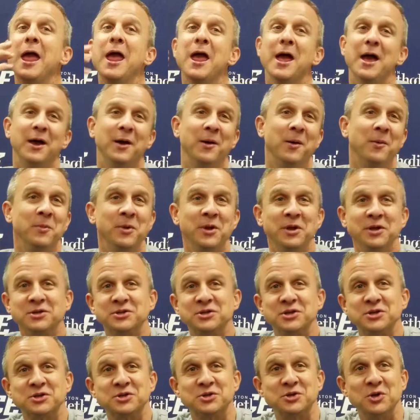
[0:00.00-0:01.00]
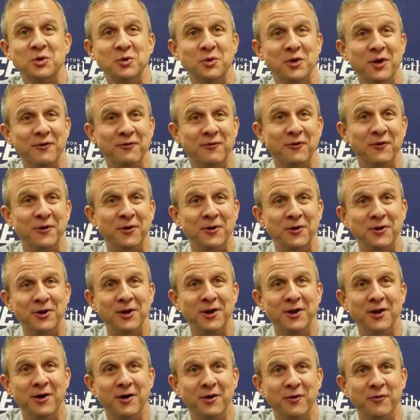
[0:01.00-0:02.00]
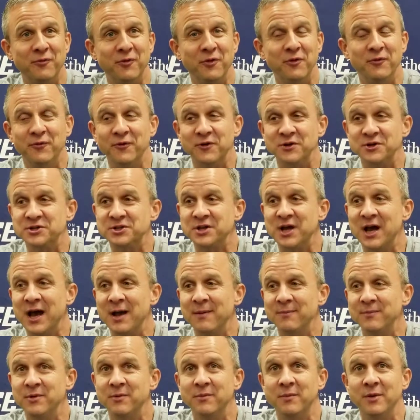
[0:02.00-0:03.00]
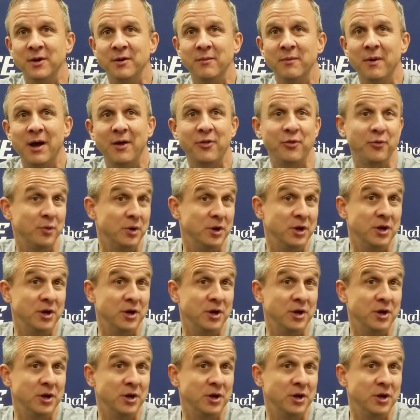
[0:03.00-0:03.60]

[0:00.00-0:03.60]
Yeah, I mean, it's just so different, you know, for the first time in my 3